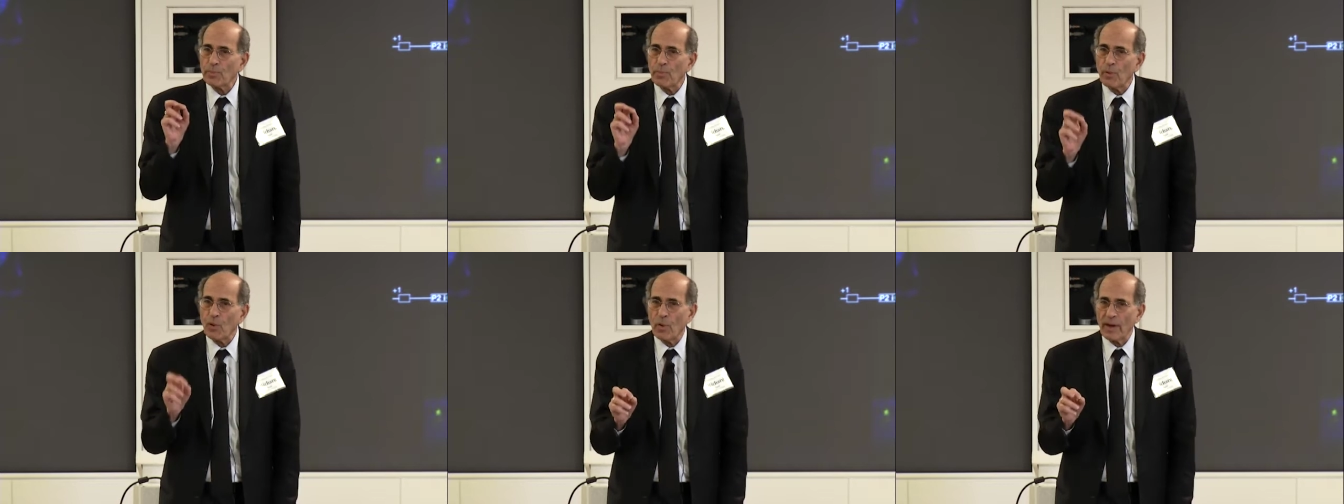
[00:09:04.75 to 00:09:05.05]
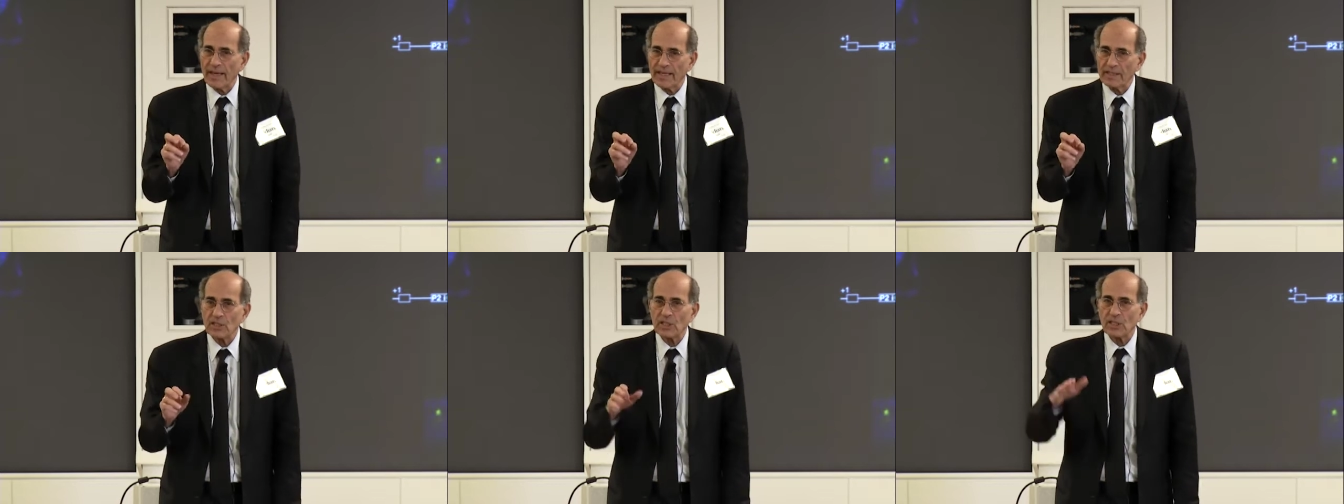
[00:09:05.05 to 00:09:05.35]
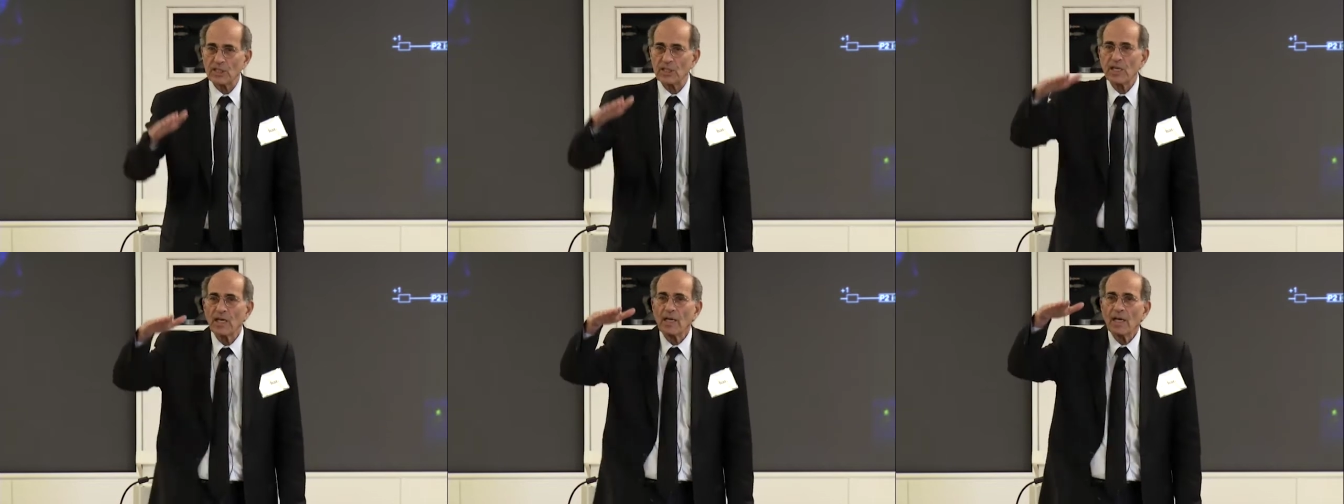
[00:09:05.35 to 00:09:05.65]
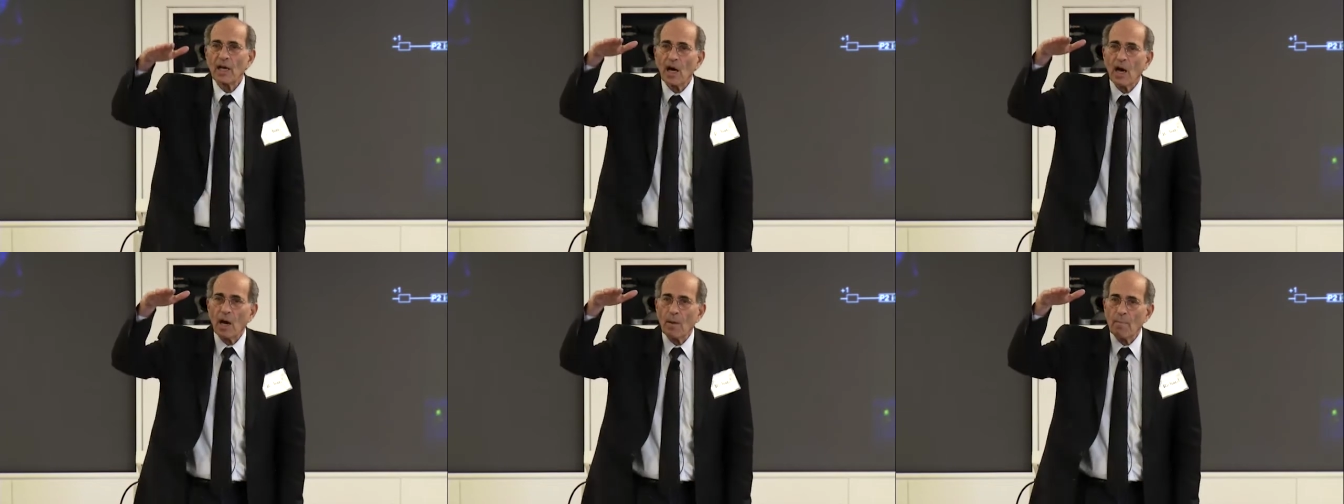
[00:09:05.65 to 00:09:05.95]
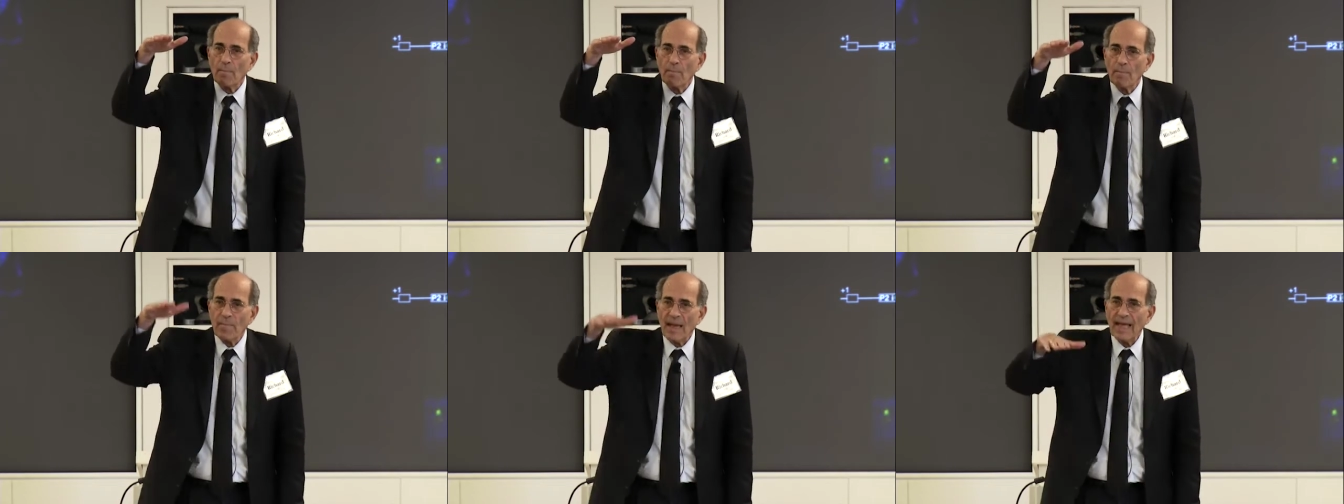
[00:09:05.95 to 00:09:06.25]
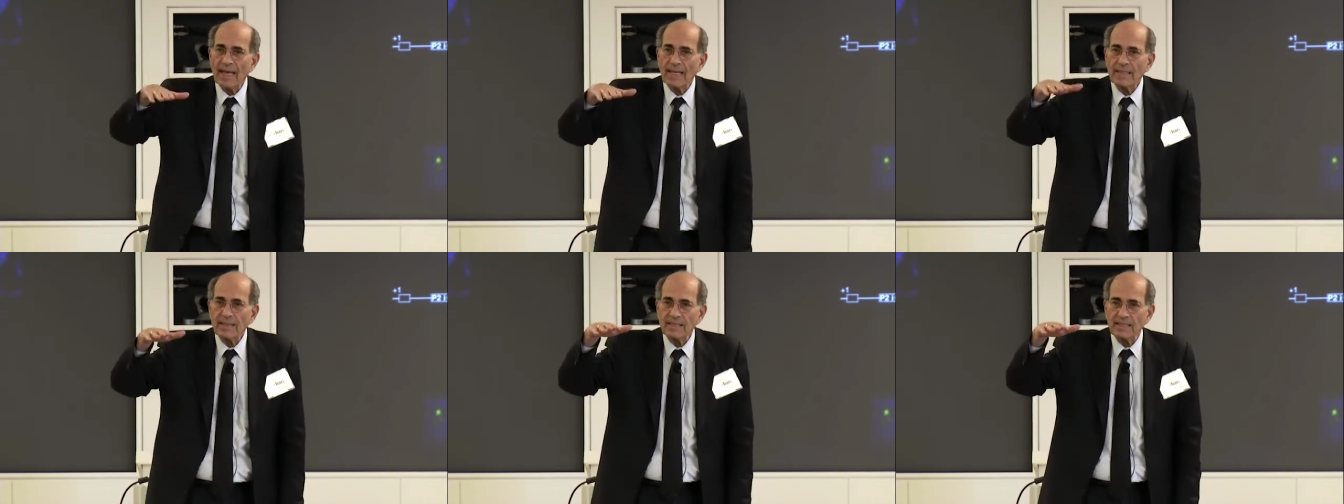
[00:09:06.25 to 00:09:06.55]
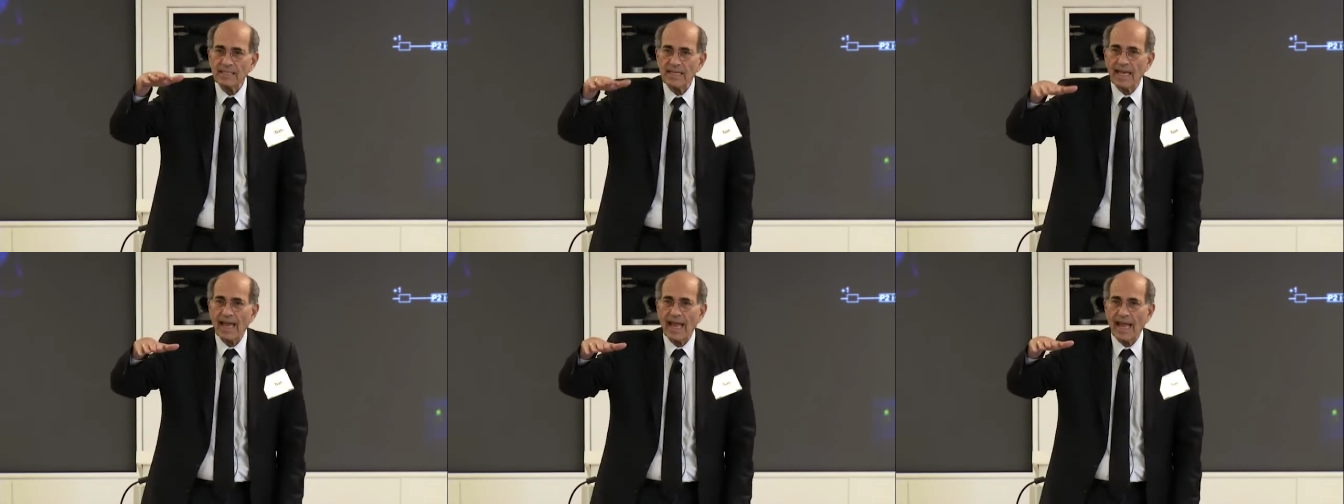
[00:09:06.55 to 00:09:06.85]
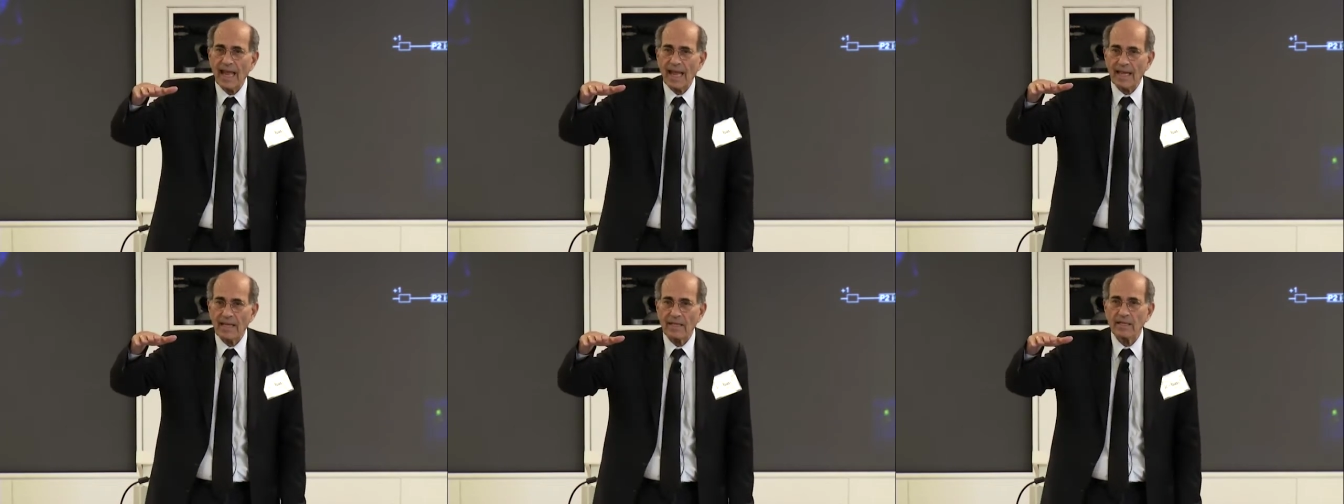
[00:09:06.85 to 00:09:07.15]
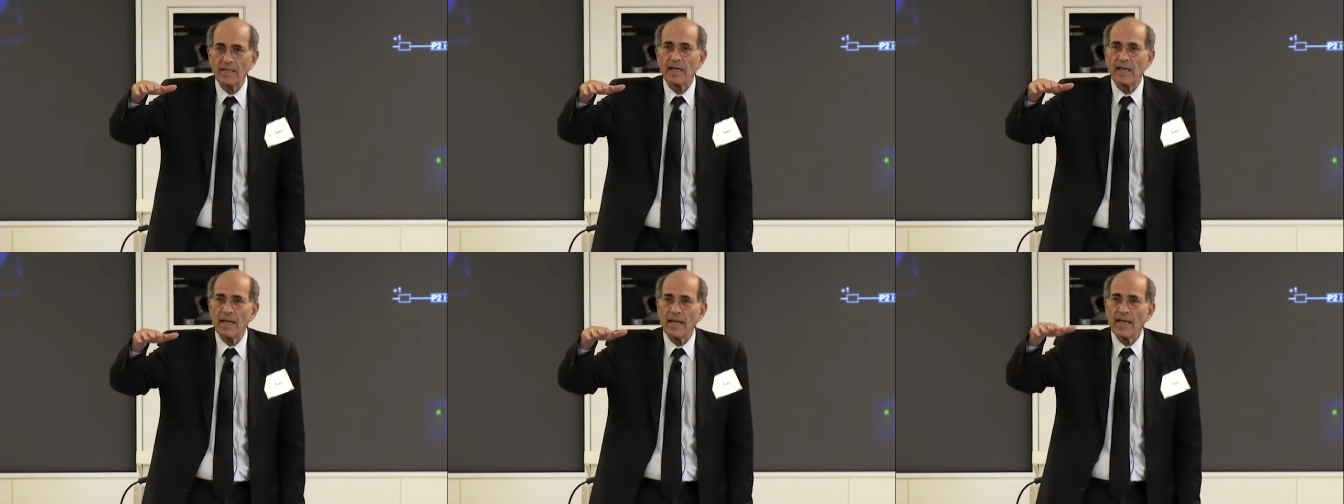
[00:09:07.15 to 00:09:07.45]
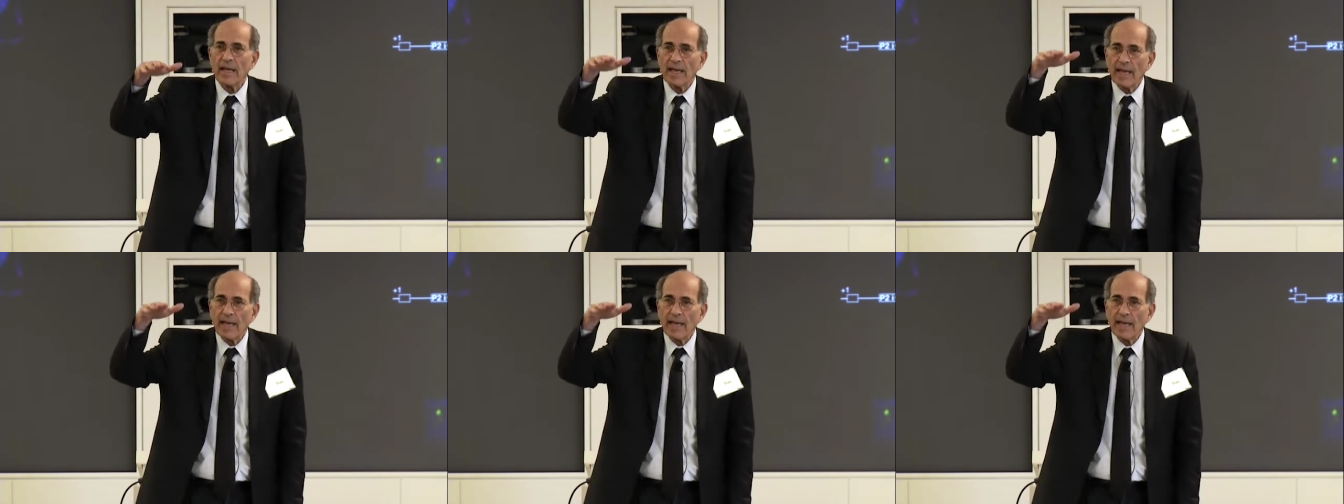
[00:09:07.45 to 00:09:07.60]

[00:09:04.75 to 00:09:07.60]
points maintain